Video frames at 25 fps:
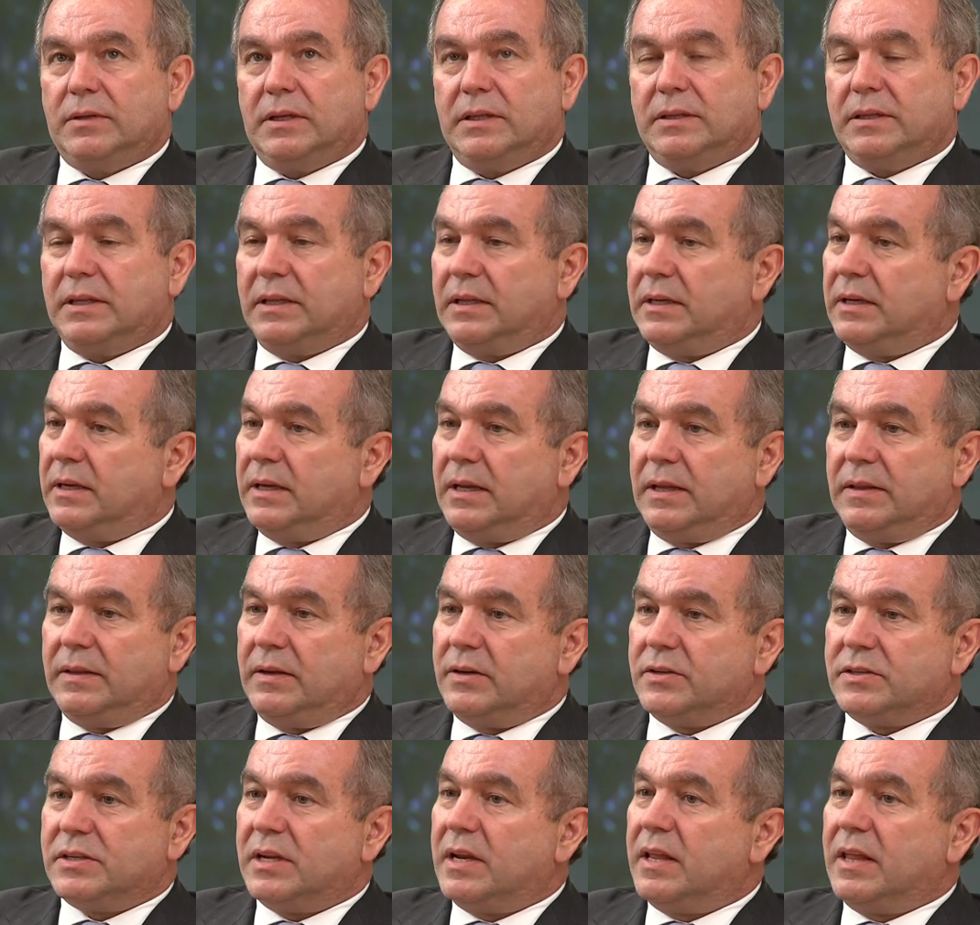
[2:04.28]
think that
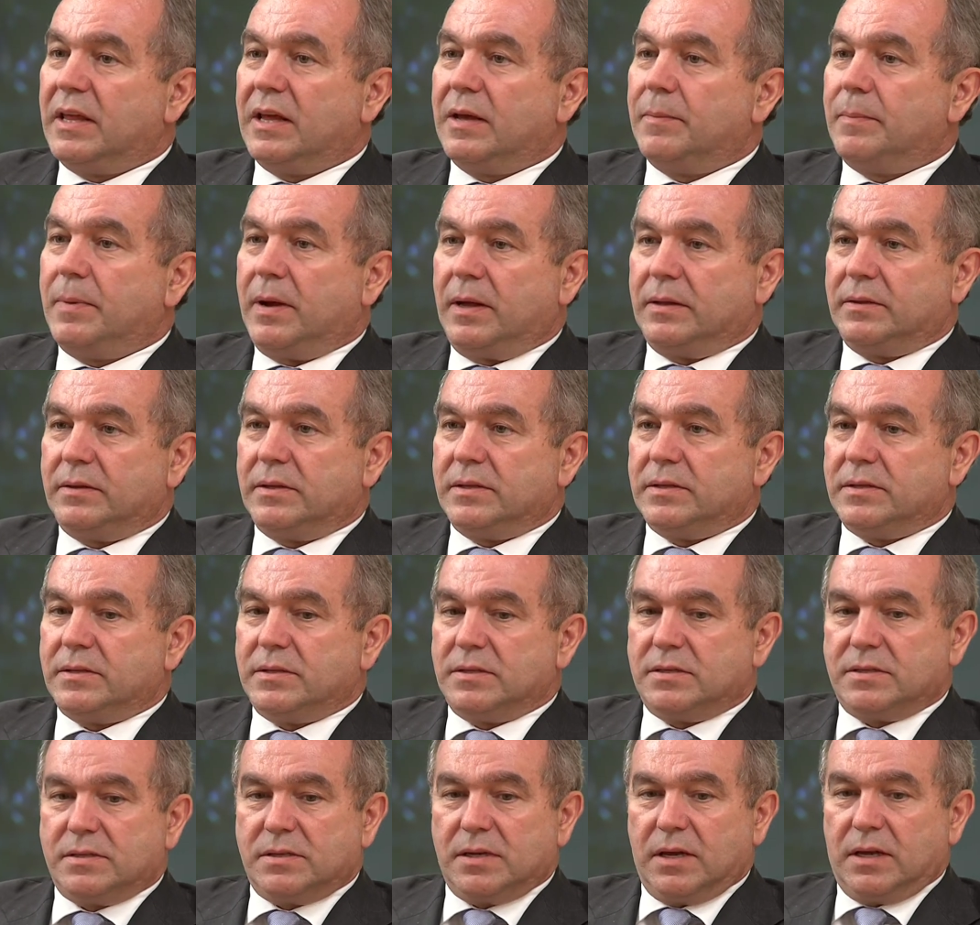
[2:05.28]
there's anything about this
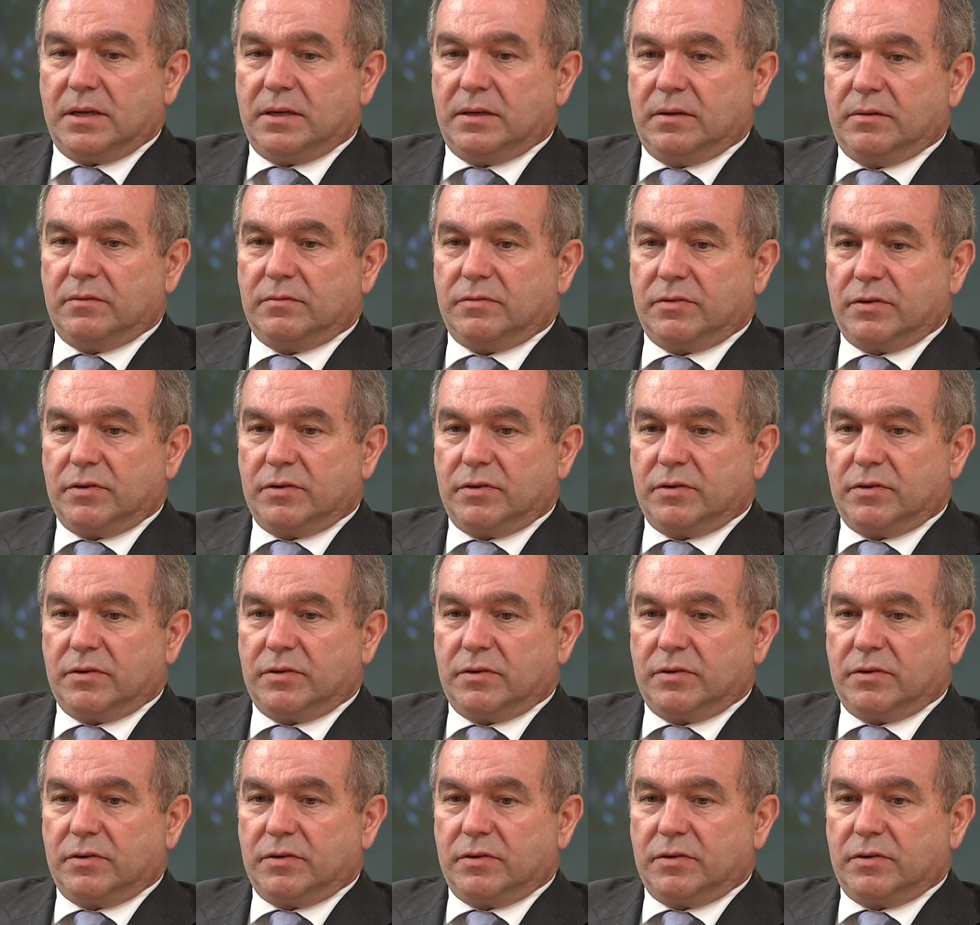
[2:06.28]
as sudden.